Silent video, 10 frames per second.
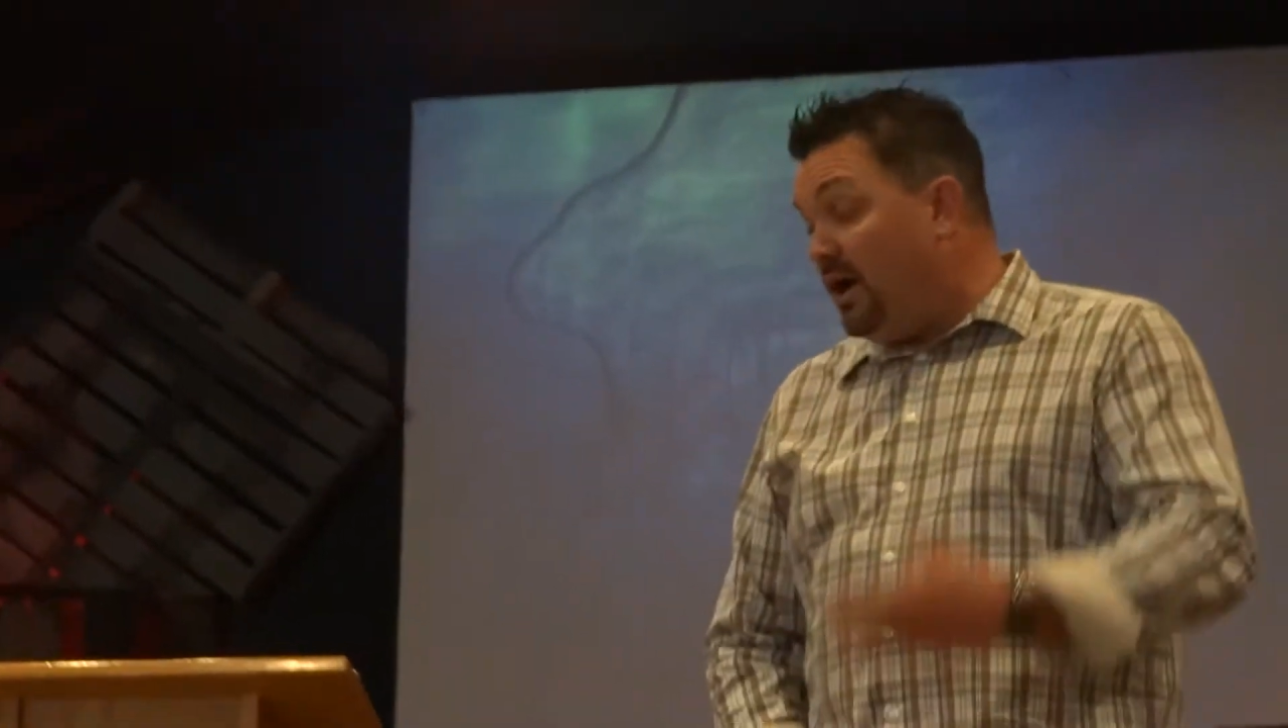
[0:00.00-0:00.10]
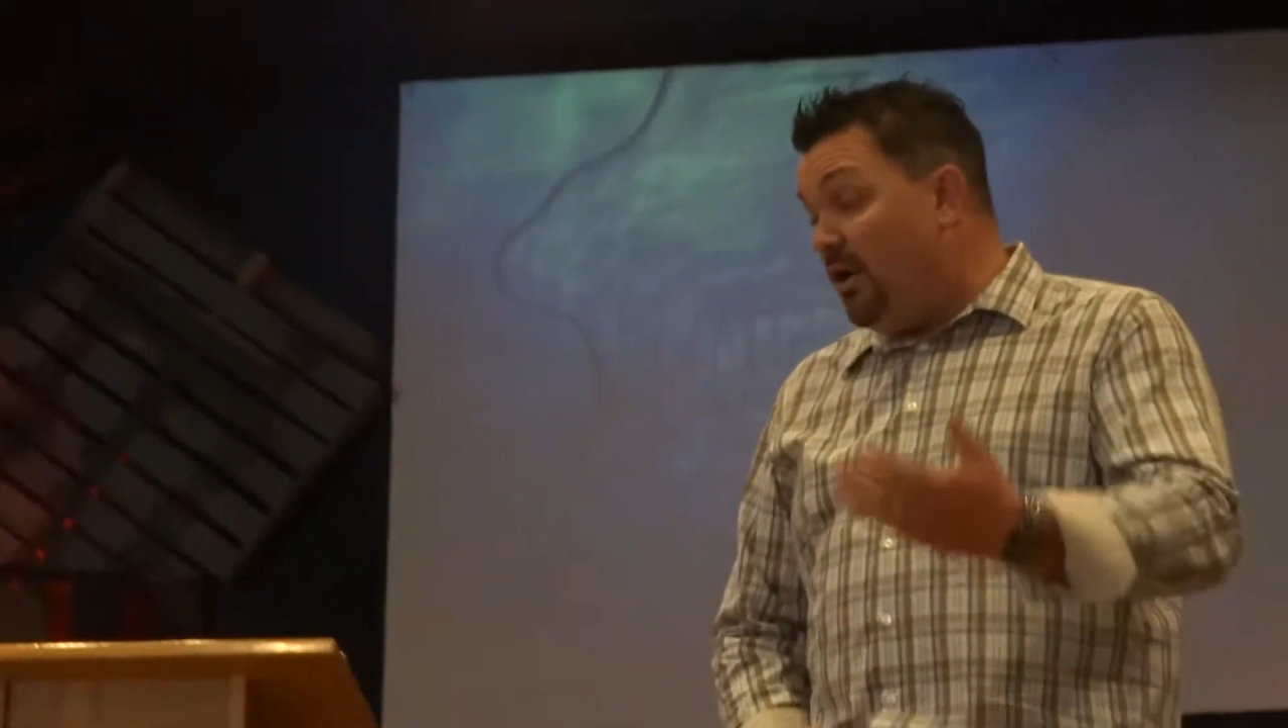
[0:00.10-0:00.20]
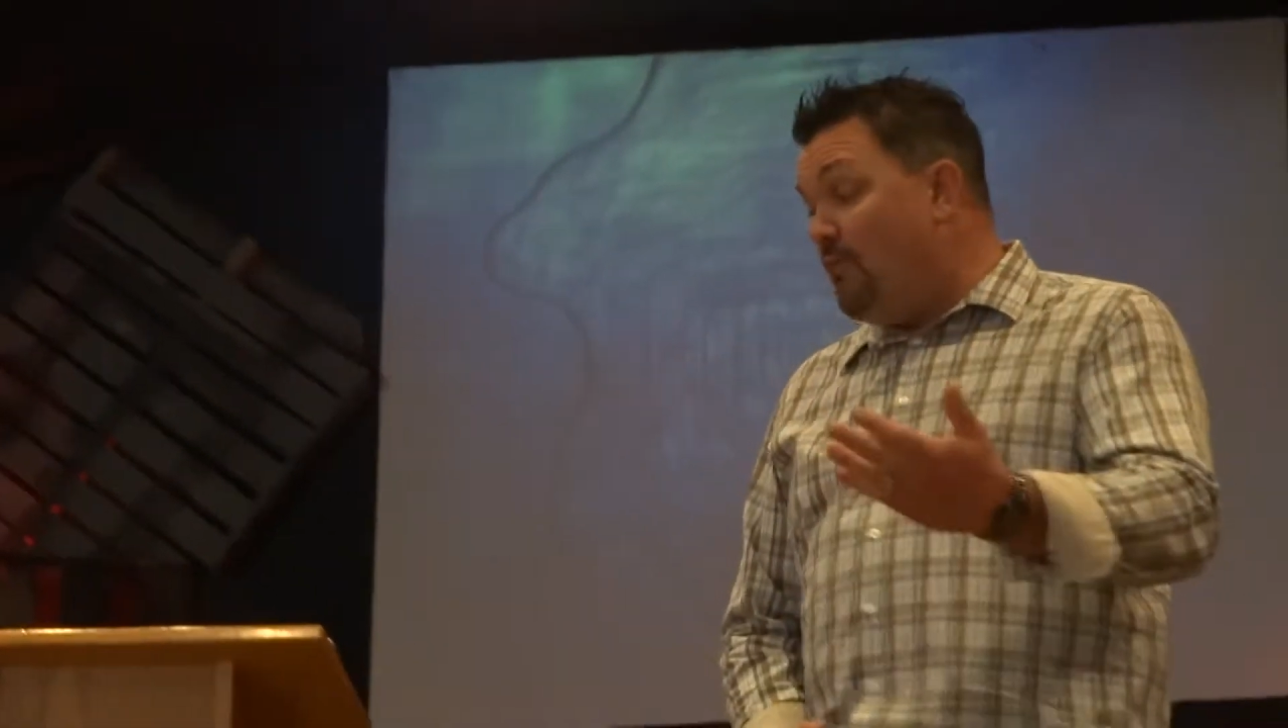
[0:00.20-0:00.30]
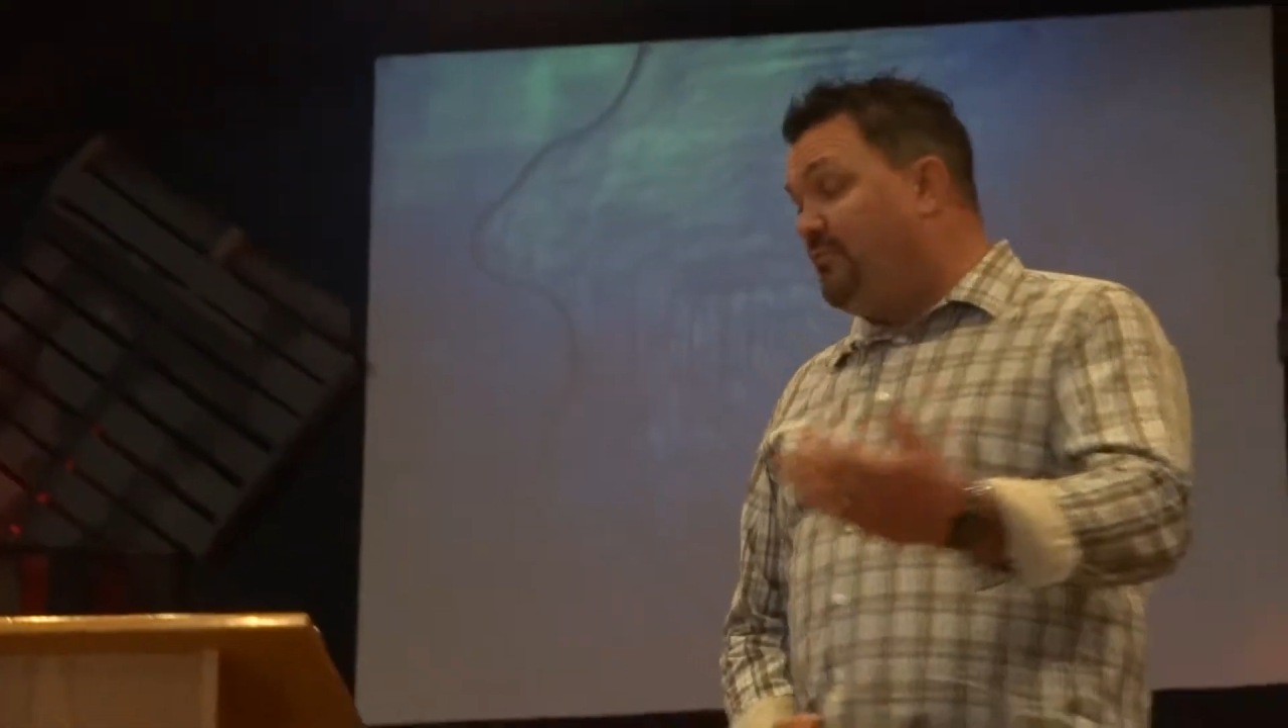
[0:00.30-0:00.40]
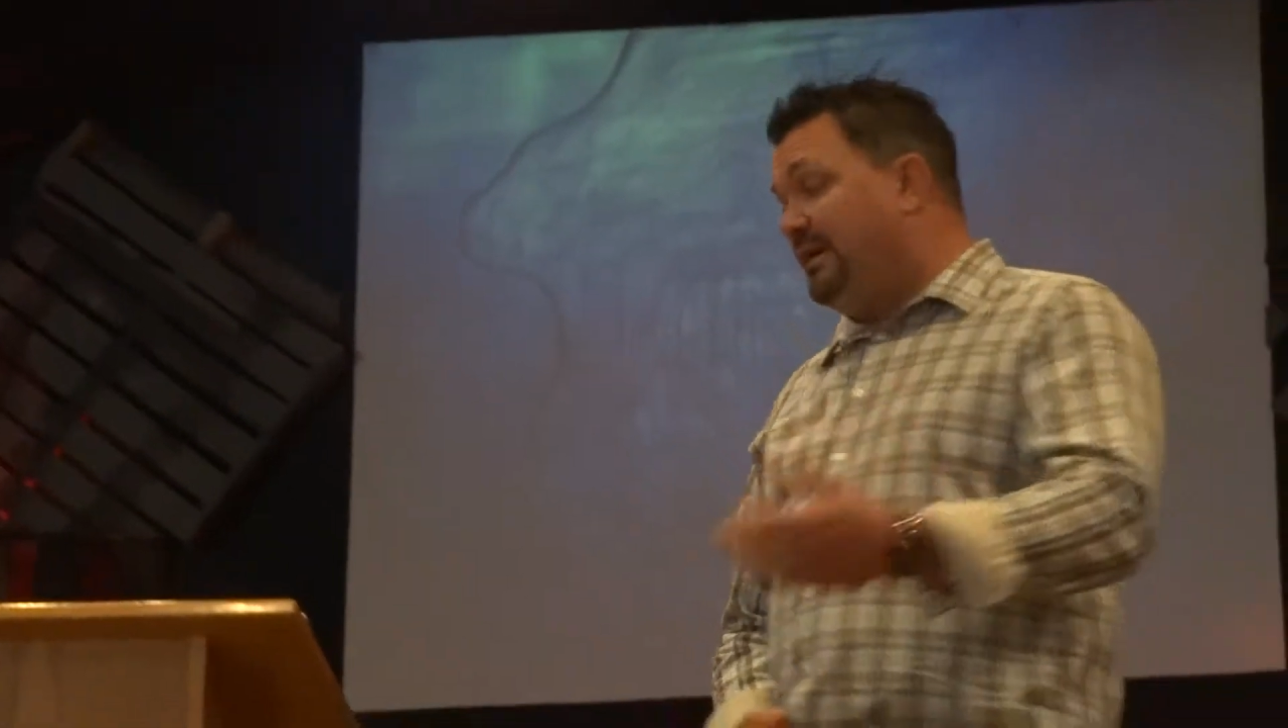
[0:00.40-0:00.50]

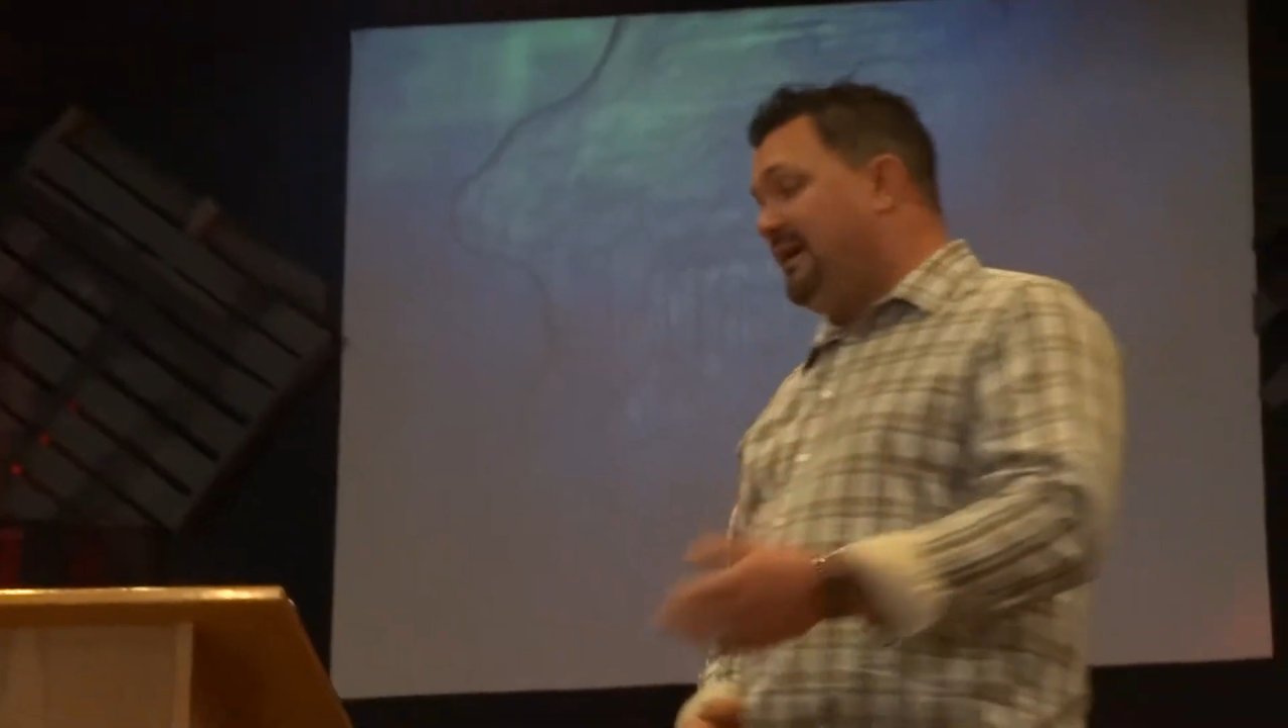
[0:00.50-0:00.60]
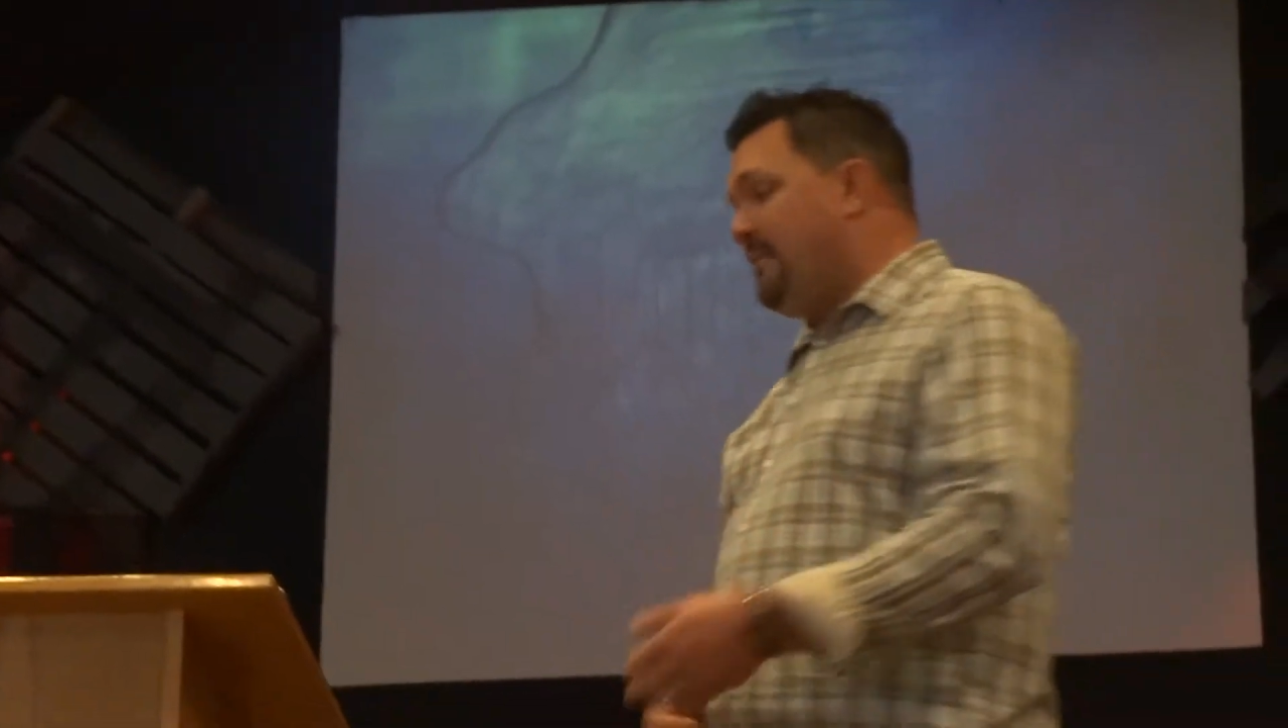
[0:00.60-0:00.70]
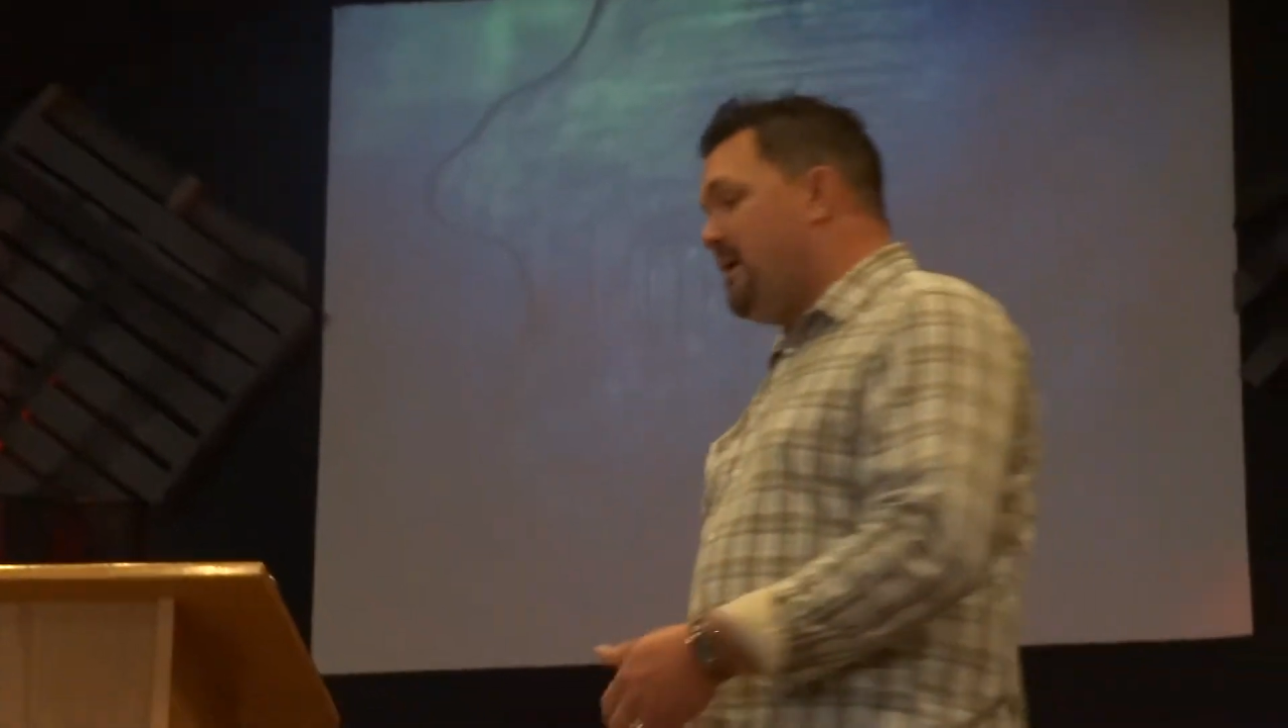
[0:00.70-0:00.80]
hopefully I'm